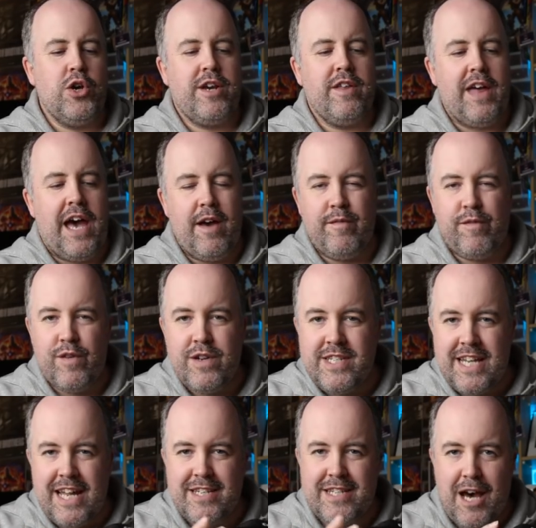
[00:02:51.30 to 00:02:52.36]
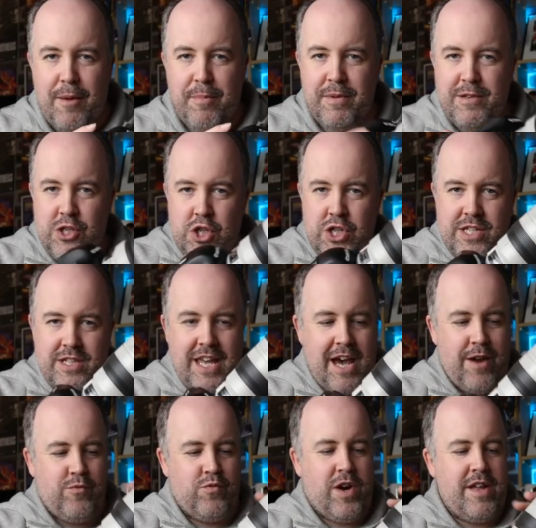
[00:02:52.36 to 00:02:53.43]
look at that for a setup. Just
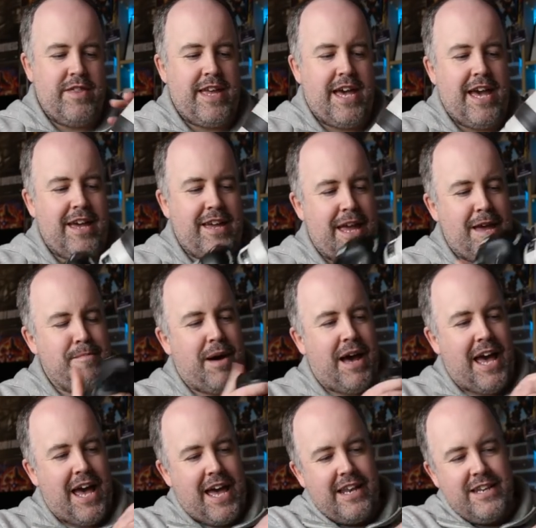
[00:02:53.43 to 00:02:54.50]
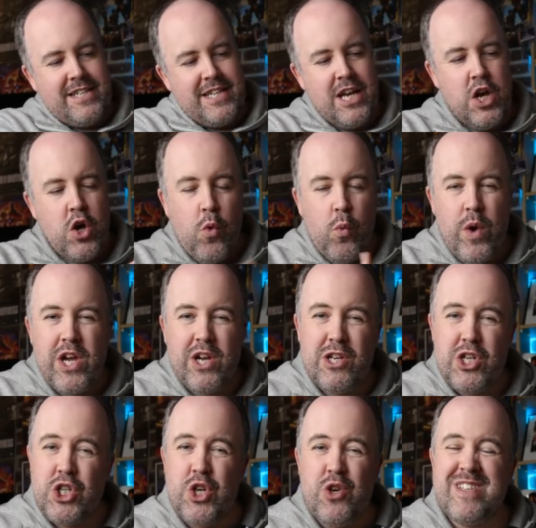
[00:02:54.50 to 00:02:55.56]
that right there in my hand, we
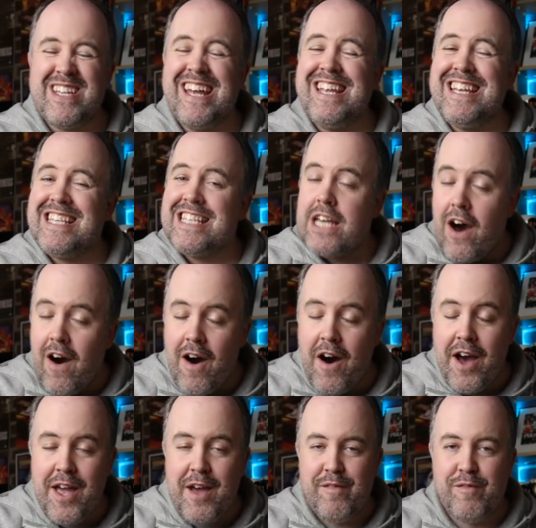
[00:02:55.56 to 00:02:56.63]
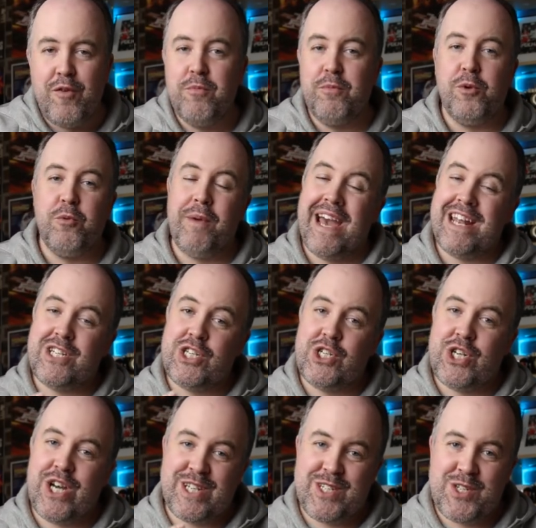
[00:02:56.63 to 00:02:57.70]
could shoot an entire football match
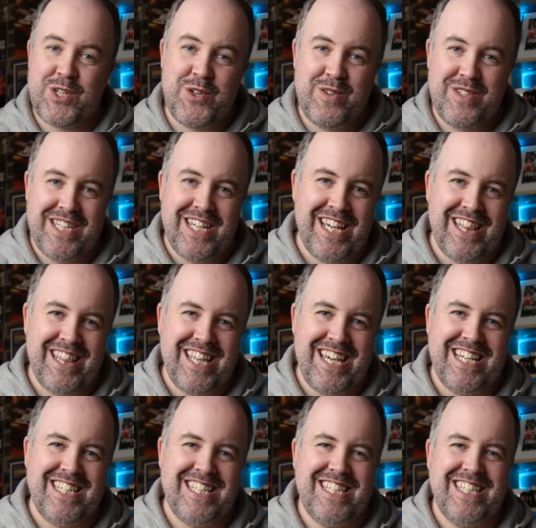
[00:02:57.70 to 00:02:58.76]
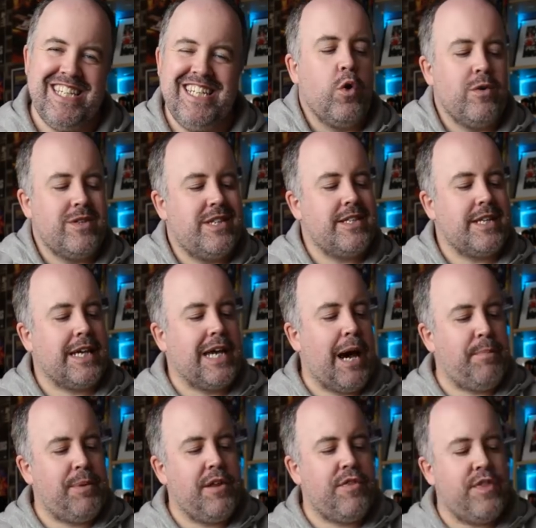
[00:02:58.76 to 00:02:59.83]
just using this. Of course, there's a
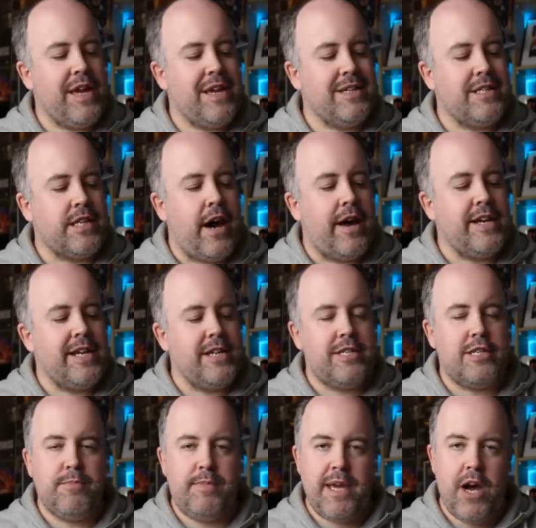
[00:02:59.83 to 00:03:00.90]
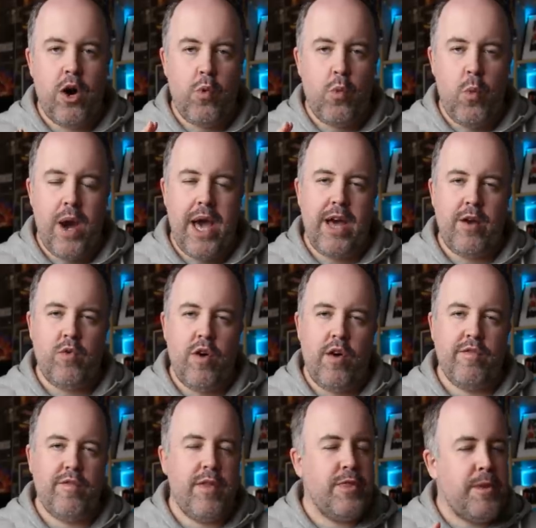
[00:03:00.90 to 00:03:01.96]
couple of things that I need to be aware
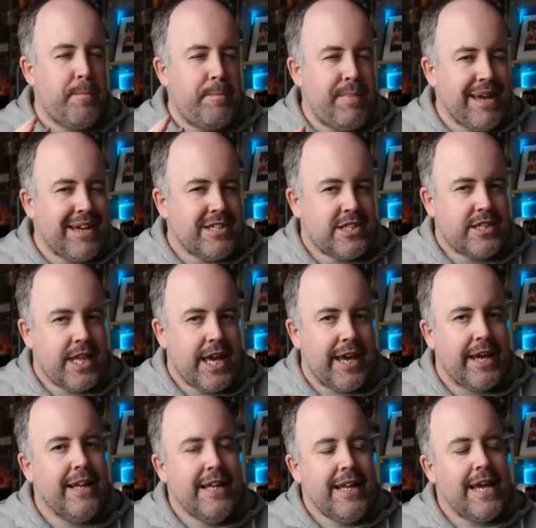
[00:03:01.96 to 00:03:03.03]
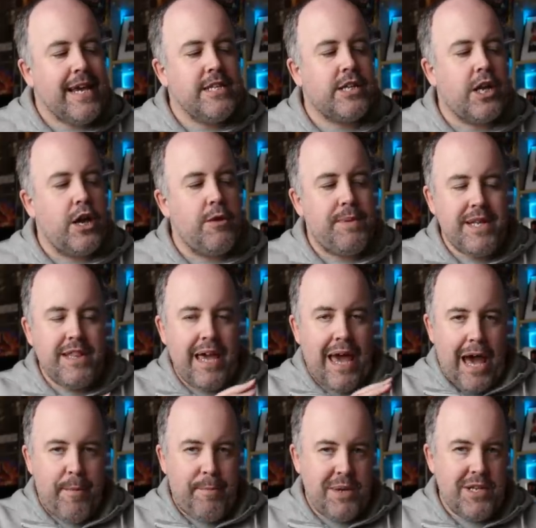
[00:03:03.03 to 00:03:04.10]
of. The biggest thing is going to be the
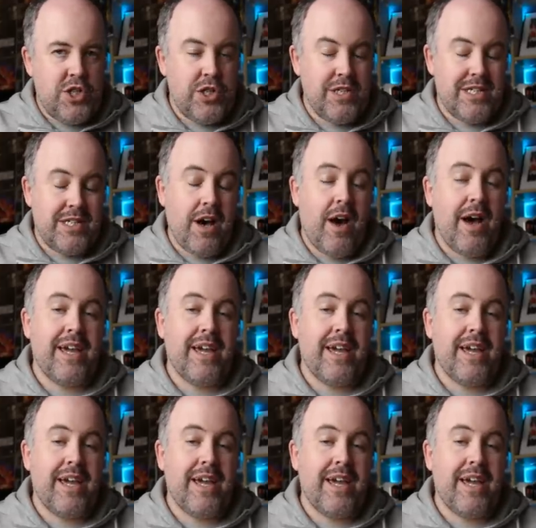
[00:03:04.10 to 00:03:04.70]
apertures that